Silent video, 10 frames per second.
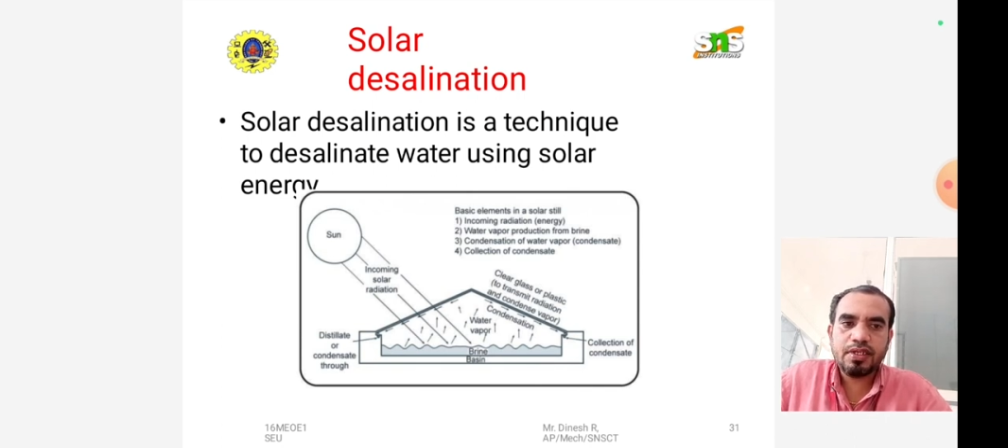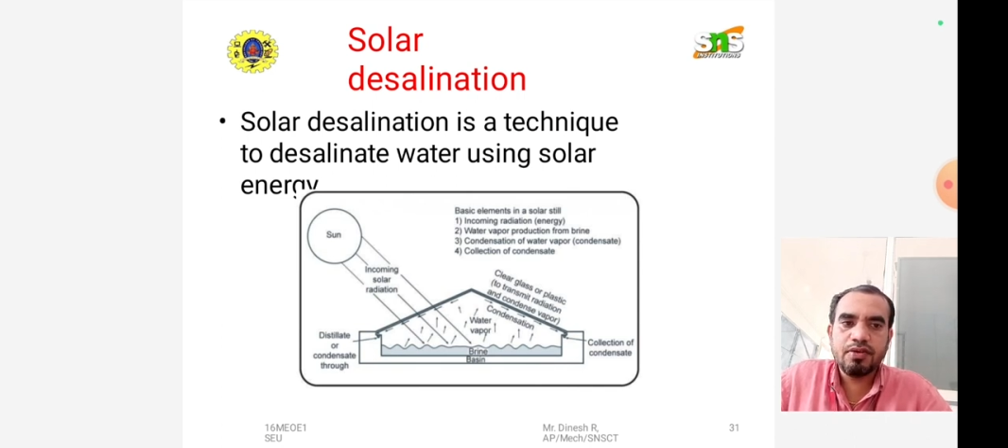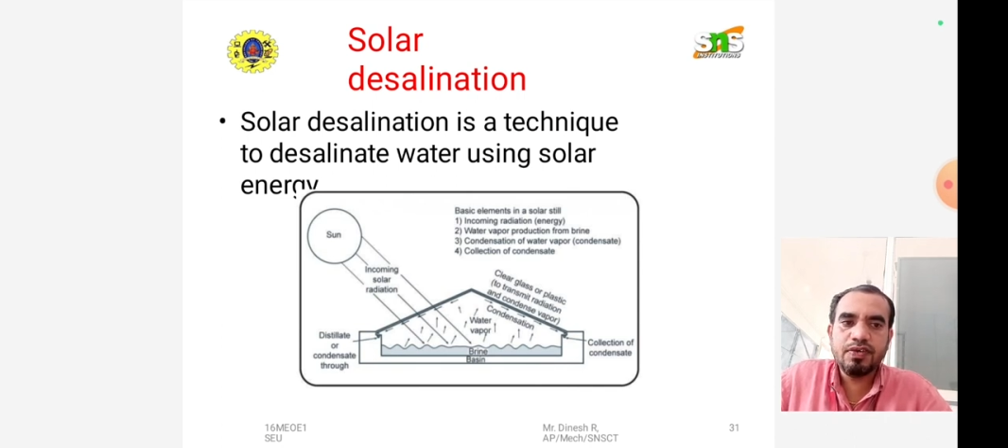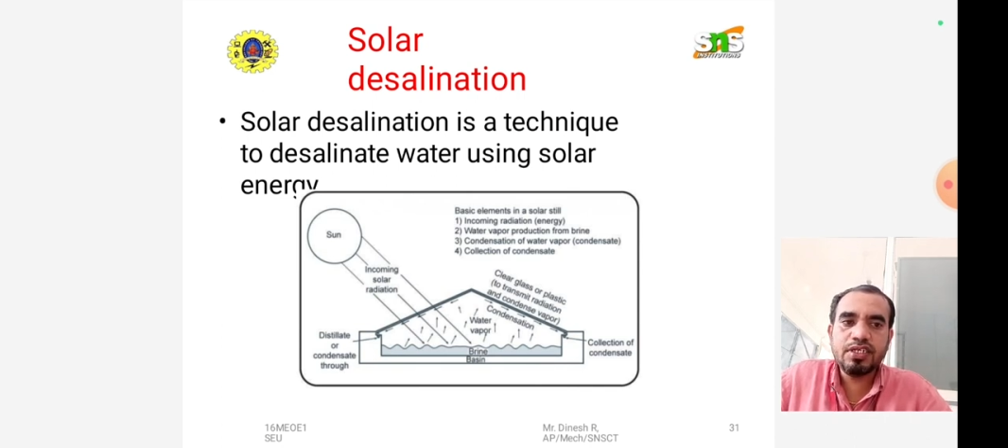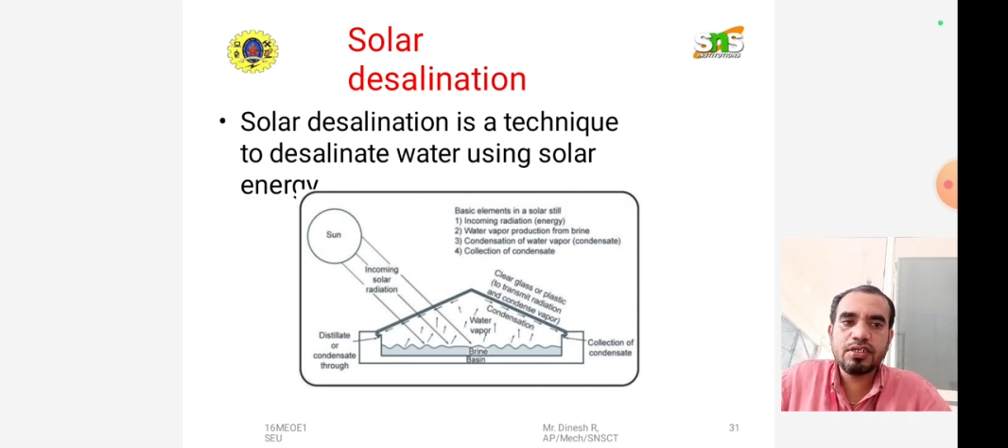
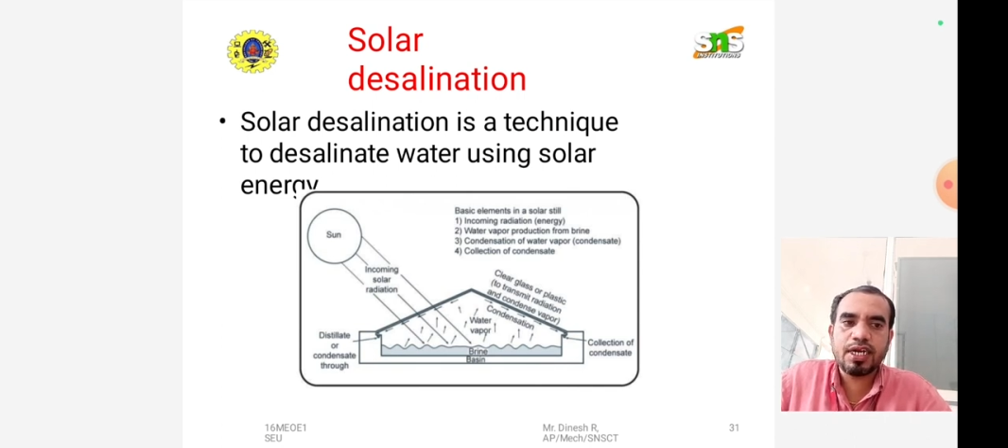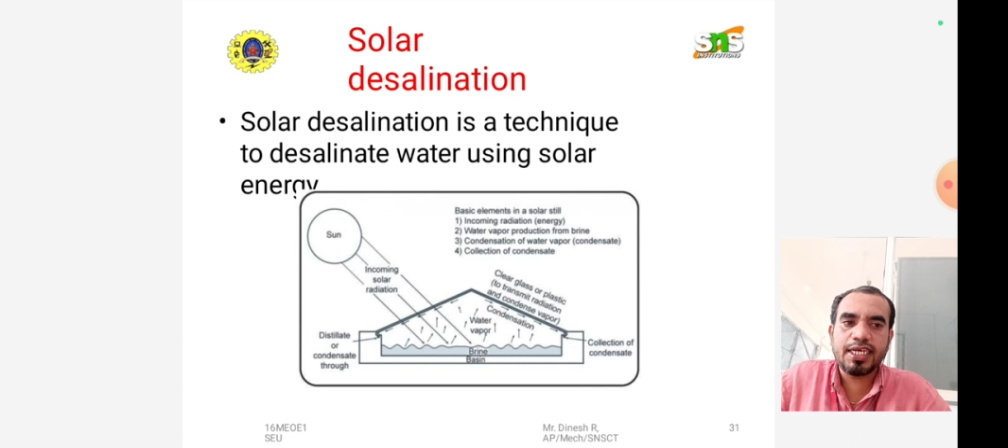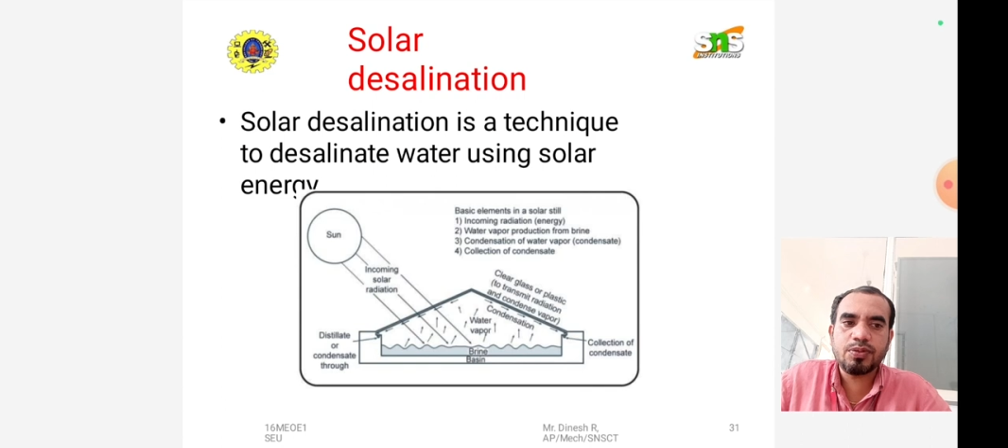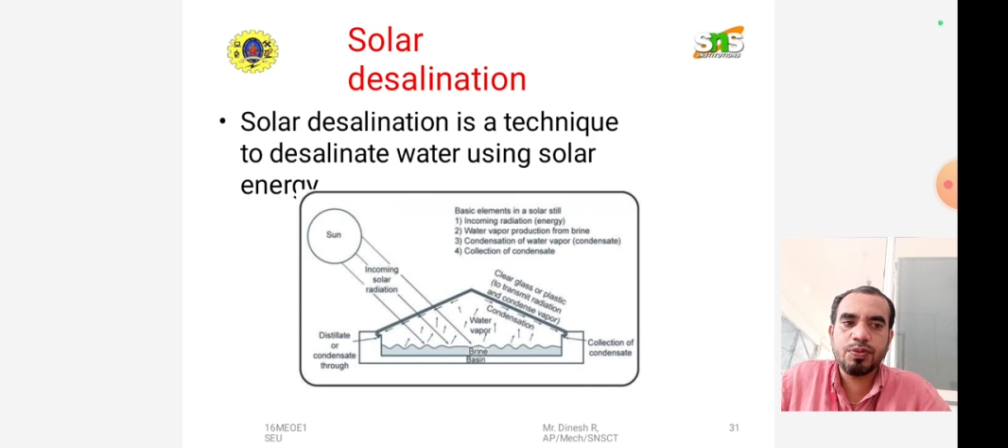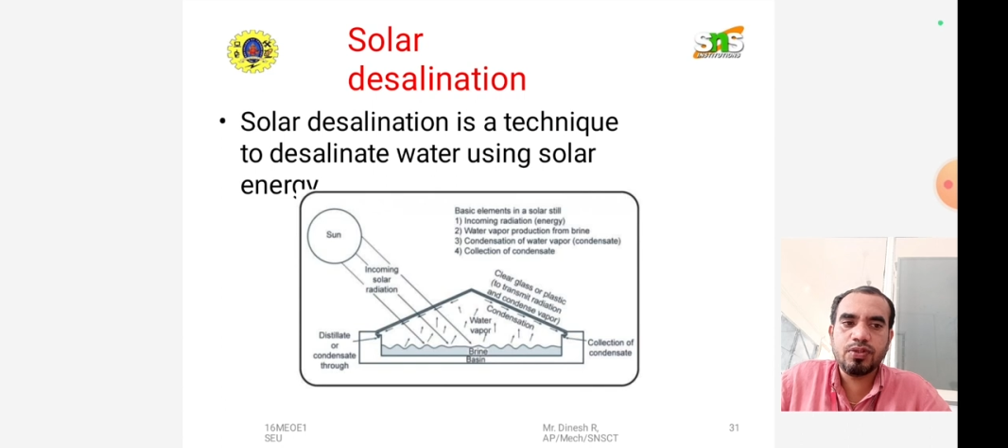which
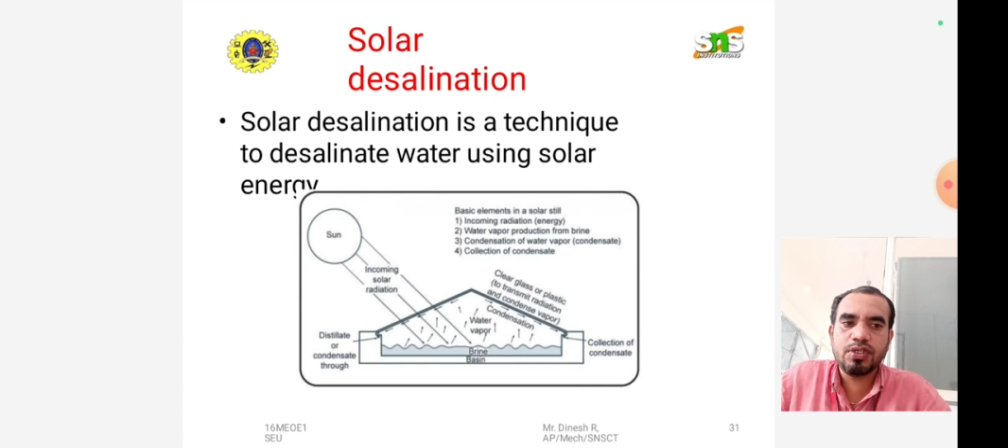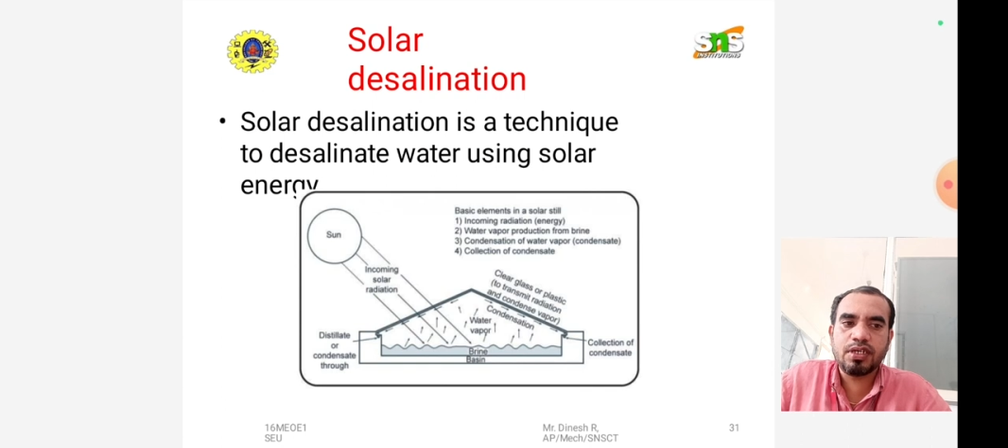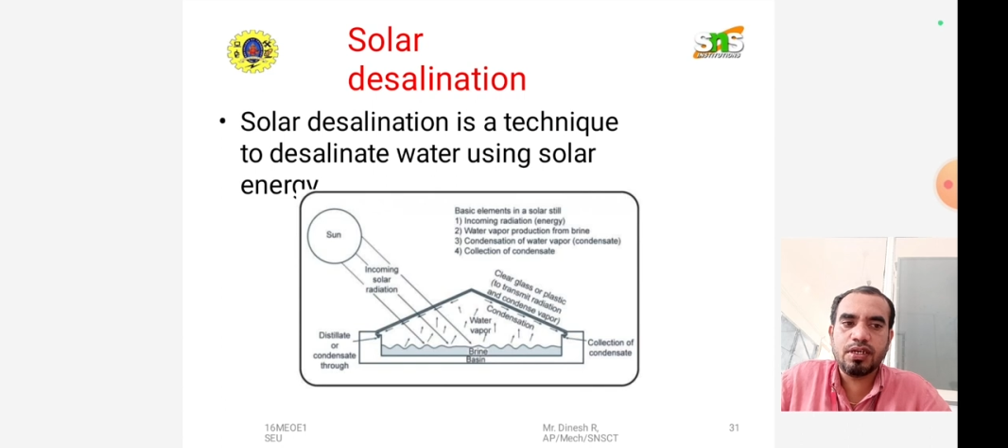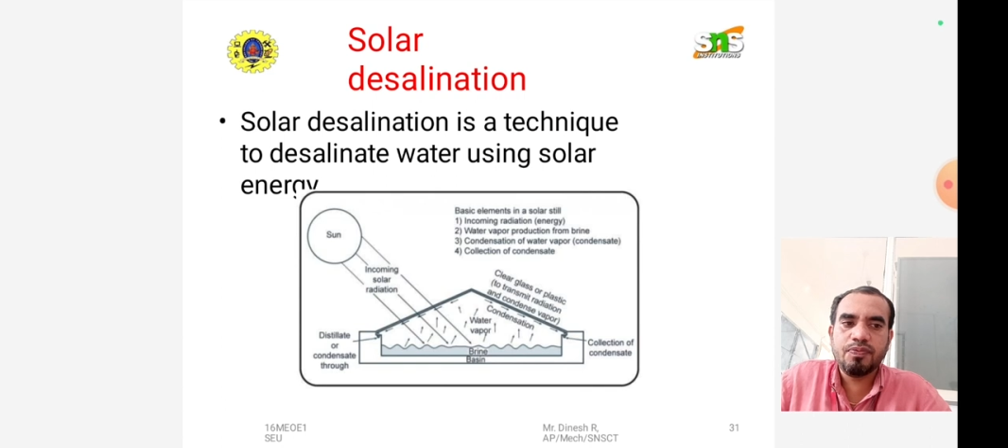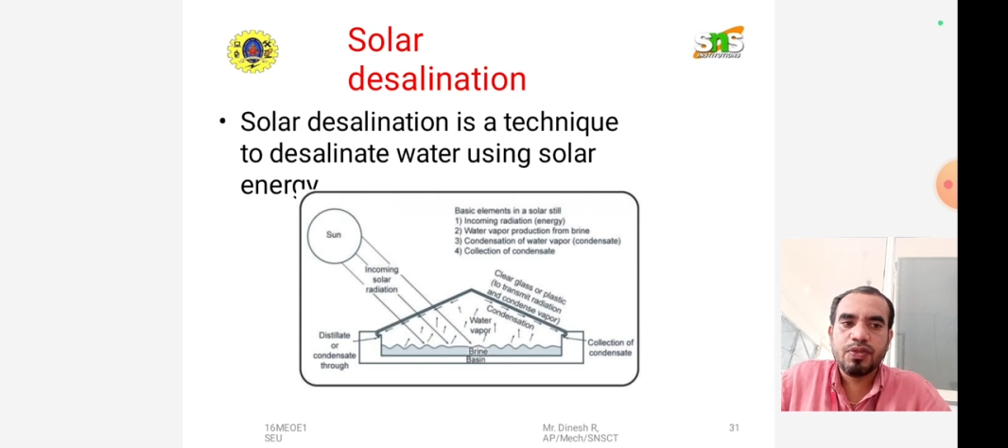transport the